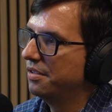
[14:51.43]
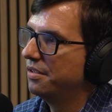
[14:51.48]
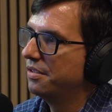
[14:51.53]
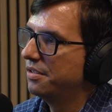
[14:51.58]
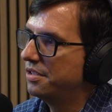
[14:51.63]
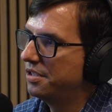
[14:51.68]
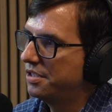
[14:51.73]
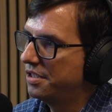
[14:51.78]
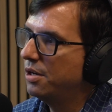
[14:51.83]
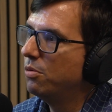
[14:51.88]

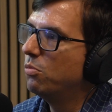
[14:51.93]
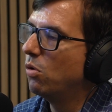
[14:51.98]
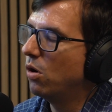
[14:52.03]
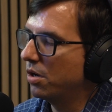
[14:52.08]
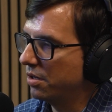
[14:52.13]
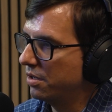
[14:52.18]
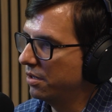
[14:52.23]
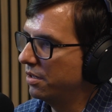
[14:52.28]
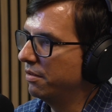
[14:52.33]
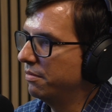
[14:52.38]

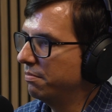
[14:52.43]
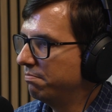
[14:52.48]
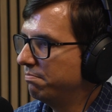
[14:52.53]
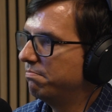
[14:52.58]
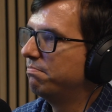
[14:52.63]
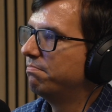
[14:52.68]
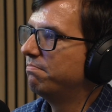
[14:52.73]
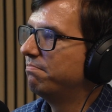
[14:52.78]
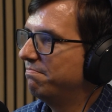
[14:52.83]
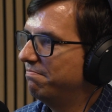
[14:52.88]
seawater
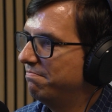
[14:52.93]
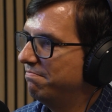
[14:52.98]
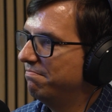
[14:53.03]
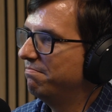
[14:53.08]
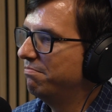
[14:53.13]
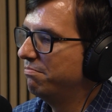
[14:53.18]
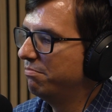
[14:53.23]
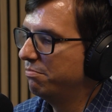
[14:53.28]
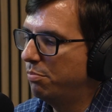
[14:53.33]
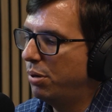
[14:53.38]

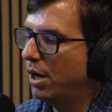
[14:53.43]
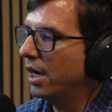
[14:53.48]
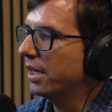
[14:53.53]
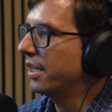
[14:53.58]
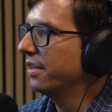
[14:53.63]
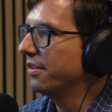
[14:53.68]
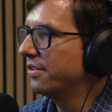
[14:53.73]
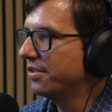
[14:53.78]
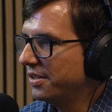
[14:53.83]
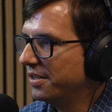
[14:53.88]

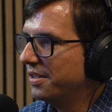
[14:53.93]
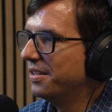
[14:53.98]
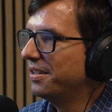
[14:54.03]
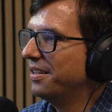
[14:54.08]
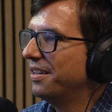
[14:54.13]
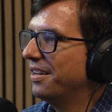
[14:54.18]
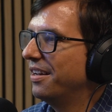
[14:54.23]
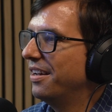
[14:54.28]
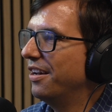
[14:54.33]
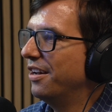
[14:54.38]
pocket,
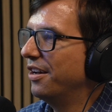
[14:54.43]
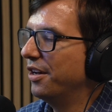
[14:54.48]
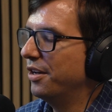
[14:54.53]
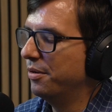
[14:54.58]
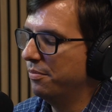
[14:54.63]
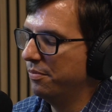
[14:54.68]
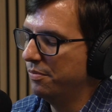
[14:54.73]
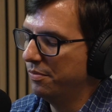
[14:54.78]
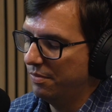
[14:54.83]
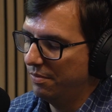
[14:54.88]

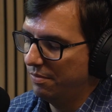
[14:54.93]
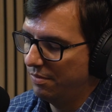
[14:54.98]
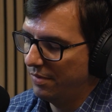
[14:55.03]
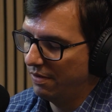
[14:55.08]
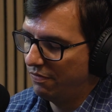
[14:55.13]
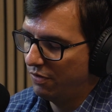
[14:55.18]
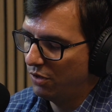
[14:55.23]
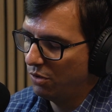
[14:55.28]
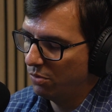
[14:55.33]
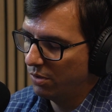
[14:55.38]

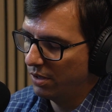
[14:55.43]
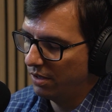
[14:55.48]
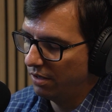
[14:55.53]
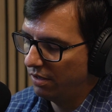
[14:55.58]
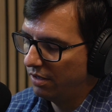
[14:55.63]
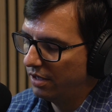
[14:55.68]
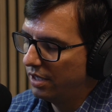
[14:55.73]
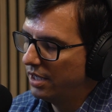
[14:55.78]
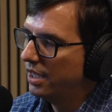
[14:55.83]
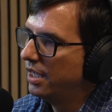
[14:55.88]
if you
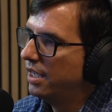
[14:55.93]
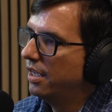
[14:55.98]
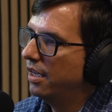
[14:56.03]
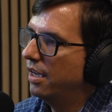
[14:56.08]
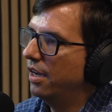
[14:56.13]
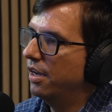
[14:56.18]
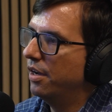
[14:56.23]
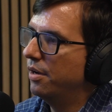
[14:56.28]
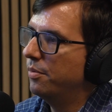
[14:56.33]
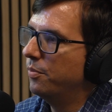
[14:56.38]
will.
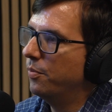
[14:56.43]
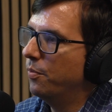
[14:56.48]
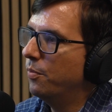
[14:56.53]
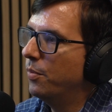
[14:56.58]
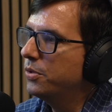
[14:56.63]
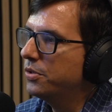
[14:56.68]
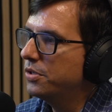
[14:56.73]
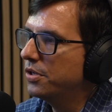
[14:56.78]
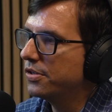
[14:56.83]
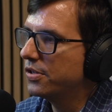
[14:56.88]

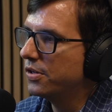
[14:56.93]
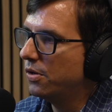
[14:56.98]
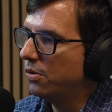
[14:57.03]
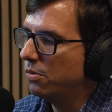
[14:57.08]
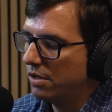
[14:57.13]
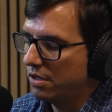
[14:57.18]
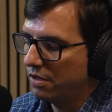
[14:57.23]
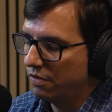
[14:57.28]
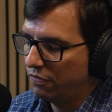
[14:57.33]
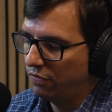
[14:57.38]
Most of the
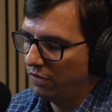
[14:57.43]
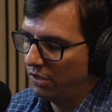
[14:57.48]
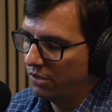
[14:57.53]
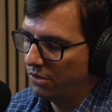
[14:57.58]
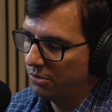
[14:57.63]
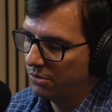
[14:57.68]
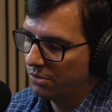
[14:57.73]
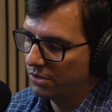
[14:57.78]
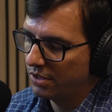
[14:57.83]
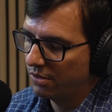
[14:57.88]
saltwater
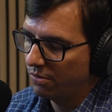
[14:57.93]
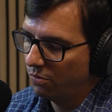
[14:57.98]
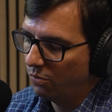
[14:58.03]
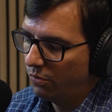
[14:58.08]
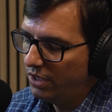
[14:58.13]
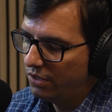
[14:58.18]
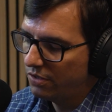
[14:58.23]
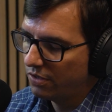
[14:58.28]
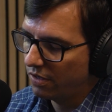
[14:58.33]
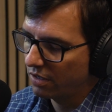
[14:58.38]
flows that
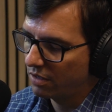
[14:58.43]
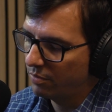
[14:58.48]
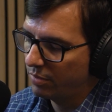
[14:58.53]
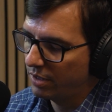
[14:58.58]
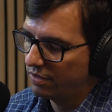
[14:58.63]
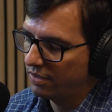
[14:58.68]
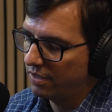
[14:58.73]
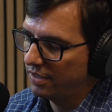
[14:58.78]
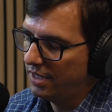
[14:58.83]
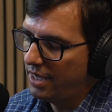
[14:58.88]
we talk
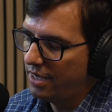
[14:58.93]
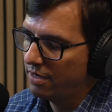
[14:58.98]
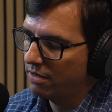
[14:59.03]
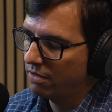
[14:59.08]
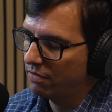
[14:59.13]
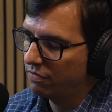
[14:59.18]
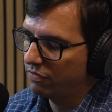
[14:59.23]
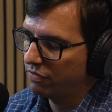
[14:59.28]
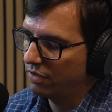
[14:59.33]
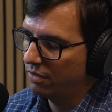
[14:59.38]
about today
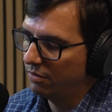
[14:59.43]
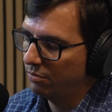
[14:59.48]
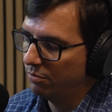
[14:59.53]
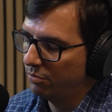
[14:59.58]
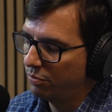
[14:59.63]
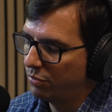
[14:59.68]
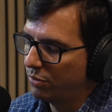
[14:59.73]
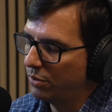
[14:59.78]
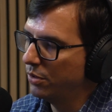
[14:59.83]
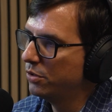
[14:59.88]
are
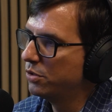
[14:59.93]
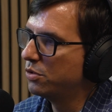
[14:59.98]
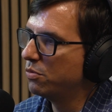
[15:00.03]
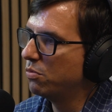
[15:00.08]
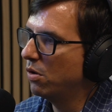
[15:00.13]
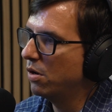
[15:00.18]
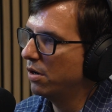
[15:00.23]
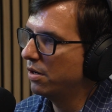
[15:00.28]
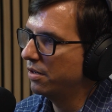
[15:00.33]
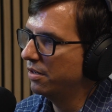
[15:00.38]
from produced
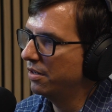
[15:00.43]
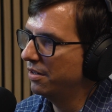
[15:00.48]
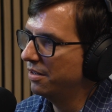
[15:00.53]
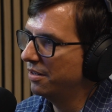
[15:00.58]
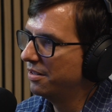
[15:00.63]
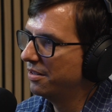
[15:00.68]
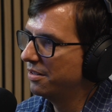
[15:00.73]
water